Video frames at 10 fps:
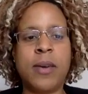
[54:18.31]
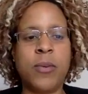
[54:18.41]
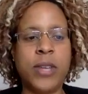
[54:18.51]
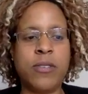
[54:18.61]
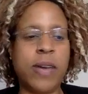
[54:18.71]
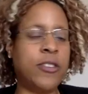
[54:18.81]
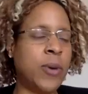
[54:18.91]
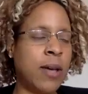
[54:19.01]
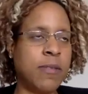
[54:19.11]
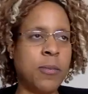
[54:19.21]
We
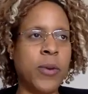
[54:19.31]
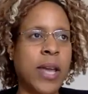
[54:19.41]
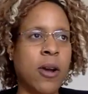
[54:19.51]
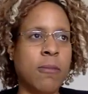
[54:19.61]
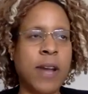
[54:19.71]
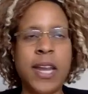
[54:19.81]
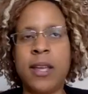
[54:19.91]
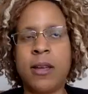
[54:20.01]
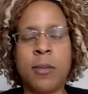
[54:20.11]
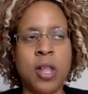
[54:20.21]
are
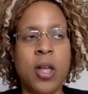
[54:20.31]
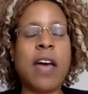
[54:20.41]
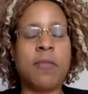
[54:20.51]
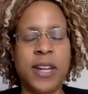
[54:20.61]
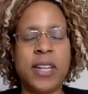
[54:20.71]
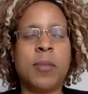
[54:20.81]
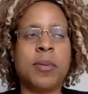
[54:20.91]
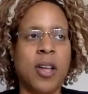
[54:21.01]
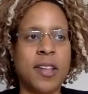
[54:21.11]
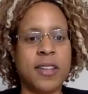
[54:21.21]
writing a blog, have written a
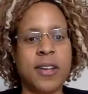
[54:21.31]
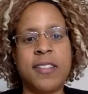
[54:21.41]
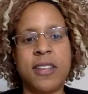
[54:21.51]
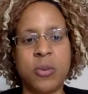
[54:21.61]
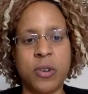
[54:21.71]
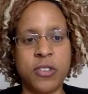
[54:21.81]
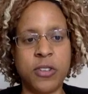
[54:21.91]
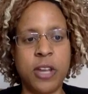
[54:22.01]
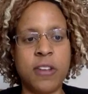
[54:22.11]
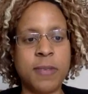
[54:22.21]
blog series at North
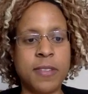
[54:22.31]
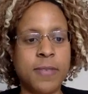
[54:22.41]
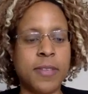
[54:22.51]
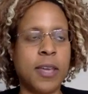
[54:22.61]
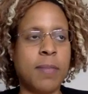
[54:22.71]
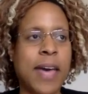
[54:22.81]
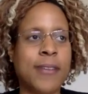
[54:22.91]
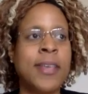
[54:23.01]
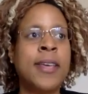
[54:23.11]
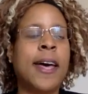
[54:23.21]
Studio specifically
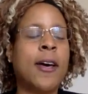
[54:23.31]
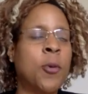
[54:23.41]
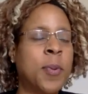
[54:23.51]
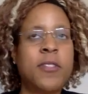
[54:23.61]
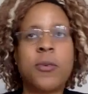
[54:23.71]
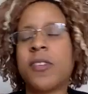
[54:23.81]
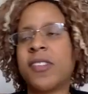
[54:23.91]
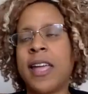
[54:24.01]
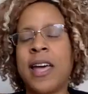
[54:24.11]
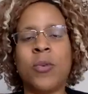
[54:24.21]
about open source
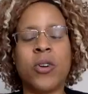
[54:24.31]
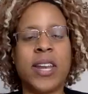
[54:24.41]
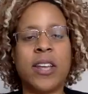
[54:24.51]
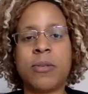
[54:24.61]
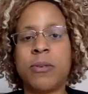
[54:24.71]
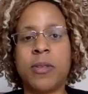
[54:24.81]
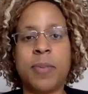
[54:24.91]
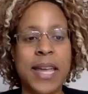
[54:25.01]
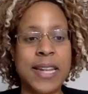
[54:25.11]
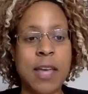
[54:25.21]
and how we're getting through the
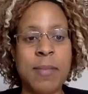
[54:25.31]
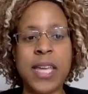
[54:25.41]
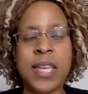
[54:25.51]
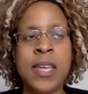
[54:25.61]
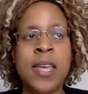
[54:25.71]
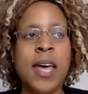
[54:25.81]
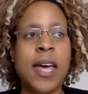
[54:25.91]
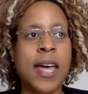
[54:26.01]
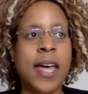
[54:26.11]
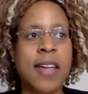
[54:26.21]
pandemic
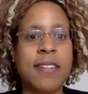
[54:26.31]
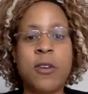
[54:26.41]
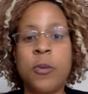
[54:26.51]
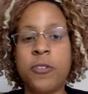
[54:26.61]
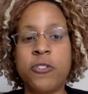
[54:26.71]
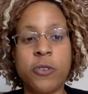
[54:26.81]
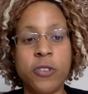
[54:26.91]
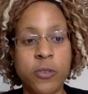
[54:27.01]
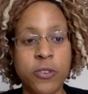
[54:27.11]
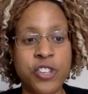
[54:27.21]
as an open
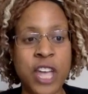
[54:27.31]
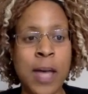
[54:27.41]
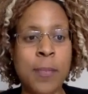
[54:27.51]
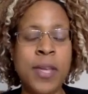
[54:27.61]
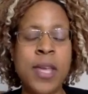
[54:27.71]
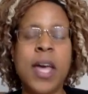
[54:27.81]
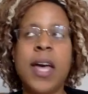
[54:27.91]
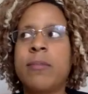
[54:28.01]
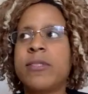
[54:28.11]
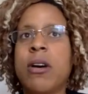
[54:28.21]
source shop,
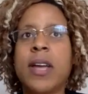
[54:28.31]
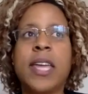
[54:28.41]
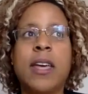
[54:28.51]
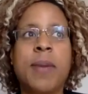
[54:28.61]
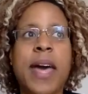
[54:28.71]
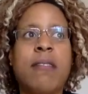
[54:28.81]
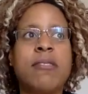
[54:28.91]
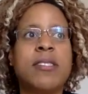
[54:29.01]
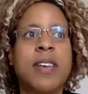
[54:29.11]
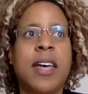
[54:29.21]
talking
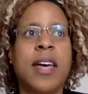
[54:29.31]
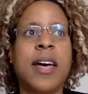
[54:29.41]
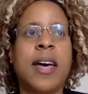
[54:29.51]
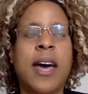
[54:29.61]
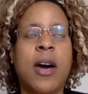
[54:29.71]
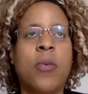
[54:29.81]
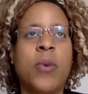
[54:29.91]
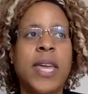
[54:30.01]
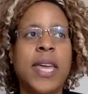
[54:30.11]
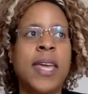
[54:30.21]
about how
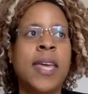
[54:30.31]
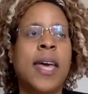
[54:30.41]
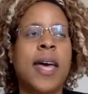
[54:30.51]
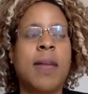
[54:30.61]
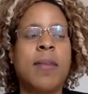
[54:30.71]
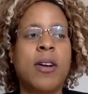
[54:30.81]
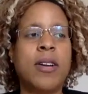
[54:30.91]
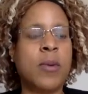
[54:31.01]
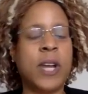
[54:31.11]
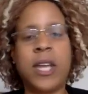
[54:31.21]
we are
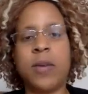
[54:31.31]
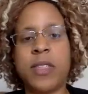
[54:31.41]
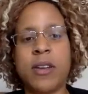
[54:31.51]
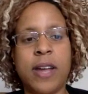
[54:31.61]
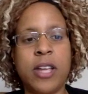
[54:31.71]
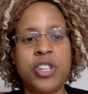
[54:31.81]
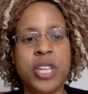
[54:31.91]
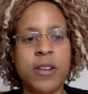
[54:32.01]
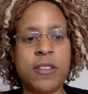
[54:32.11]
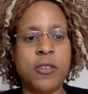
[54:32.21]
networking with our
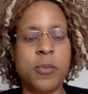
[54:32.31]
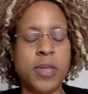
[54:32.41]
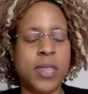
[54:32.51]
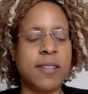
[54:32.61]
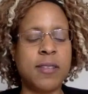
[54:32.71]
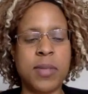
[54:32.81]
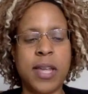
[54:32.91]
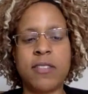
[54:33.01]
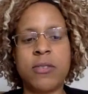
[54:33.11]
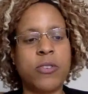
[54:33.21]
engineers to put things in
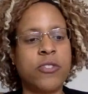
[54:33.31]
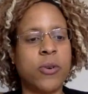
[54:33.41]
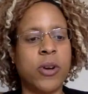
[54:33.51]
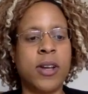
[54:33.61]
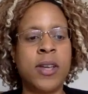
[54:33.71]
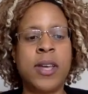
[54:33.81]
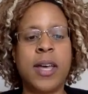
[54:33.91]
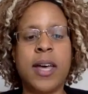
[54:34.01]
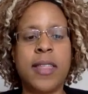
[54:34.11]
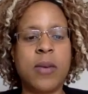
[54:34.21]
place to ensure
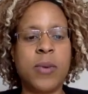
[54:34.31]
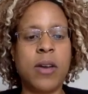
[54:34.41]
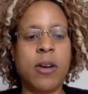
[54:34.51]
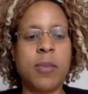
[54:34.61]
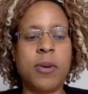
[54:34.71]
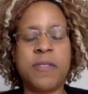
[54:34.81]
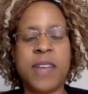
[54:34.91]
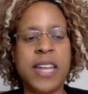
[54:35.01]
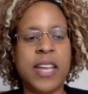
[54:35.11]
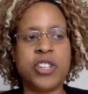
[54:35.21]
that we are both
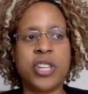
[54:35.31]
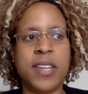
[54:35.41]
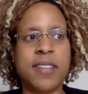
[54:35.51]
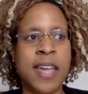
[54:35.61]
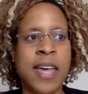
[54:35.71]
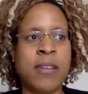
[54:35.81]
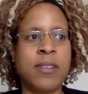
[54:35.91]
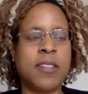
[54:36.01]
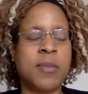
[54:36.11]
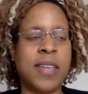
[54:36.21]
financially
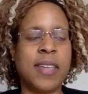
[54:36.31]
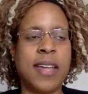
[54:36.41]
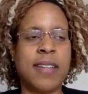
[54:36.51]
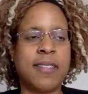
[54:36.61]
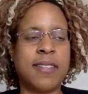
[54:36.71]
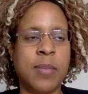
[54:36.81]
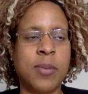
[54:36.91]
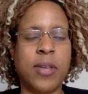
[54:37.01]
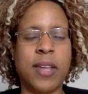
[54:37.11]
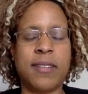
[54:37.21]
sound as well as
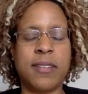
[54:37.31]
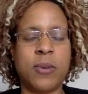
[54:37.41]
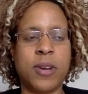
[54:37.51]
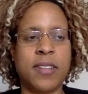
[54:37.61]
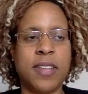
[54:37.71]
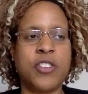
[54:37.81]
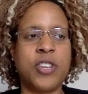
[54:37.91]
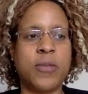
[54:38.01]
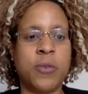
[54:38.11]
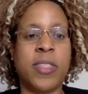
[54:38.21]
stable as an
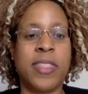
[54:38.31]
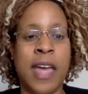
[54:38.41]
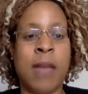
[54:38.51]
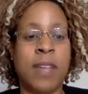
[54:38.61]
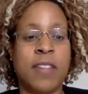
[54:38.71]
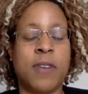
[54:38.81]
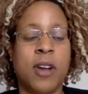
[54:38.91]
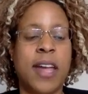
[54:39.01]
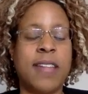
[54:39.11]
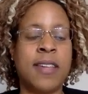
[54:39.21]
organization for them, as
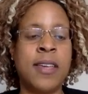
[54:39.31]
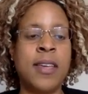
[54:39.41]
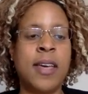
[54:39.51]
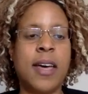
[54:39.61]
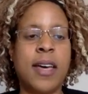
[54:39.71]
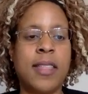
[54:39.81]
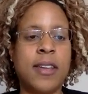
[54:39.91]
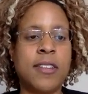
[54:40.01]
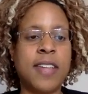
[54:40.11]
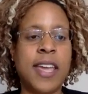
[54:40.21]
far as
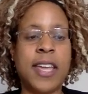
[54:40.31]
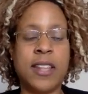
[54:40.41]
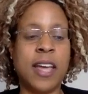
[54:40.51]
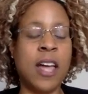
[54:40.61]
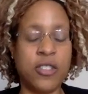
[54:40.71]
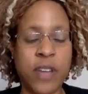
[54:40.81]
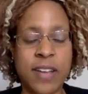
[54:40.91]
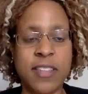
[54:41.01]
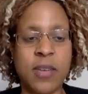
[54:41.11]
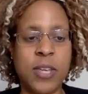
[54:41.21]
their sake in the
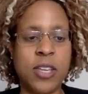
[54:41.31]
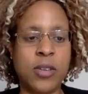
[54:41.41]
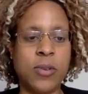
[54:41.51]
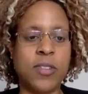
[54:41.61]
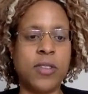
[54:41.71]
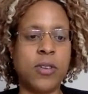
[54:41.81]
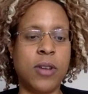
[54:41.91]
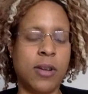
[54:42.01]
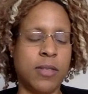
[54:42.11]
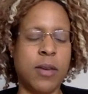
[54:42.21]
contracts that we use and
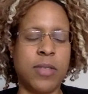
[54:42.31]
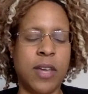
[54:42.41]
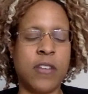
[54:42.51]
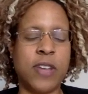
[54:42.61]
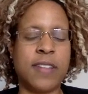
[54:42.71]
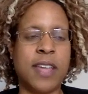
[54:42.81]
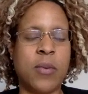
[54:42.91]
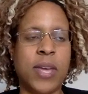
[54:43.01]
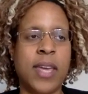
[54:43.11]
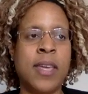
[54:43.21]
the contracts that
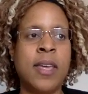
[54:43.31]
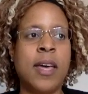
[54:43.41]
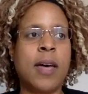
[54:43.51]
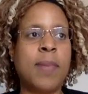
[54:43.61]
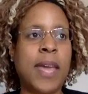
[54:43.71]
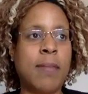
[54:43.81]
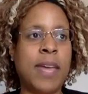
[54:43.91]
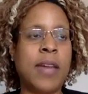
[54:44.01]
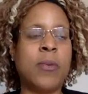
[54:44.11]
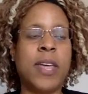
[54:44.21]
we pay
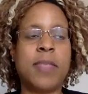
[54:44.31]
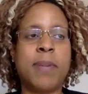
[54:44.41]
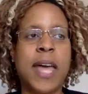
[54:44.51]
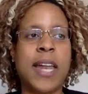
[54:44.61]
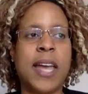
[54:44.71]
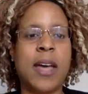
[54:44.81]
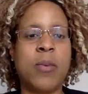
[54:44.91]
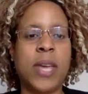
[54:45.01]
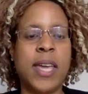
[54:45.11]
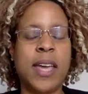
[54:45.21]
bandwidth. But
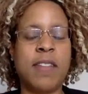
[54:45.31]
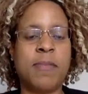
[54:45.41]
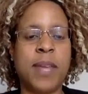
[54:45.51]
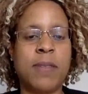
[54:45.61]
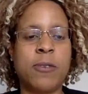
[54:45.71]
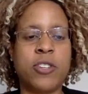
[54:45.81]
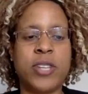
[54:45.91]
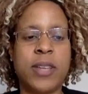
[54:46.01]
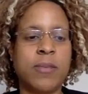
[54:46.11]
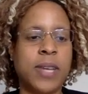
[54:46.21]
we have been fortunate.